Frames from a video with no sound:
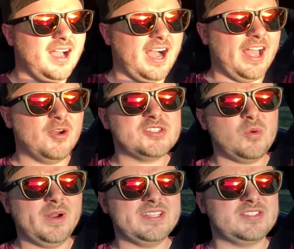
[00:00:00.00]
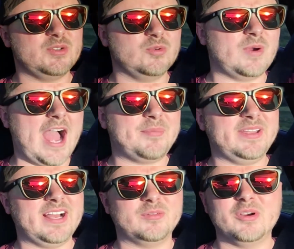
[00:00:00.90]
I also wanted to wrap
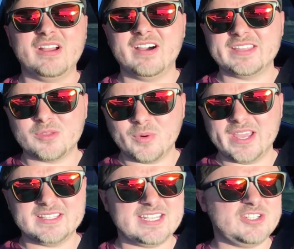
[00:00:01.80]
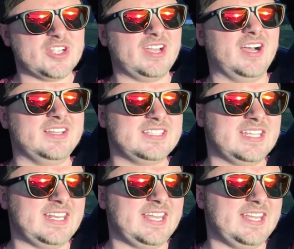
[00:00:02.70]
it. I really like the way TJ Hunt
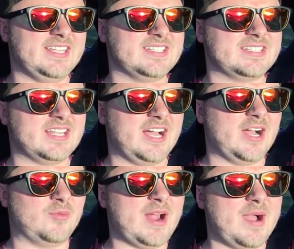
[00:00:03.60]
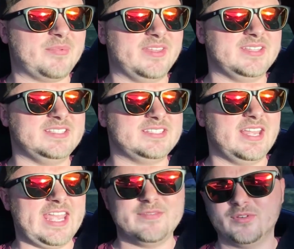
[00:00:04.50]
did his wrap, the
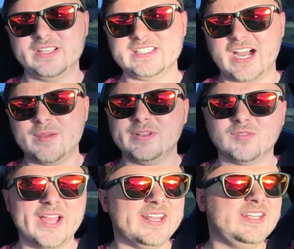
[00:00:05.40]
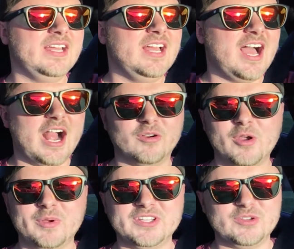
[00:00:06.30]
Avery Diamond Red. I
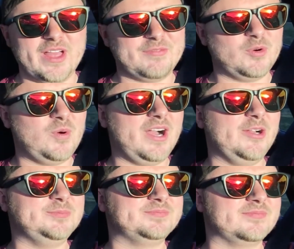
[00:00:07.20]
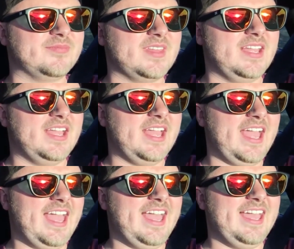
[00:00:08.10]
really wanted to do that for a while.
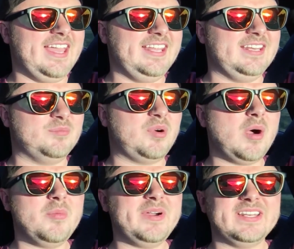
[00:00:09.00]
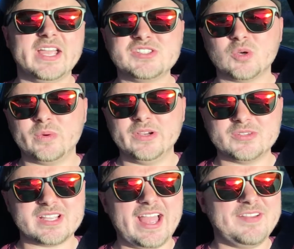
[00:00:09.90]
And probably nicer
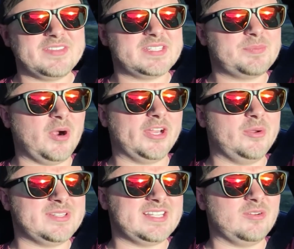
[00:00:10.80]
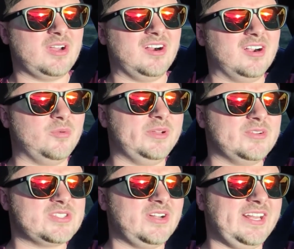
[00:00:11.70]
wheels. I have the Sparco Assetto Gara
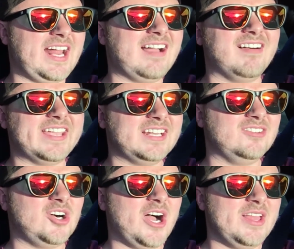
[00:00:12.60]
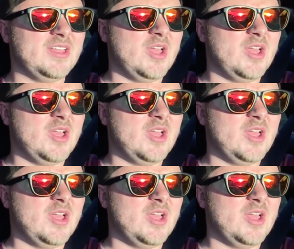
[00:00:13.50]
wheels on it. I like it a lot.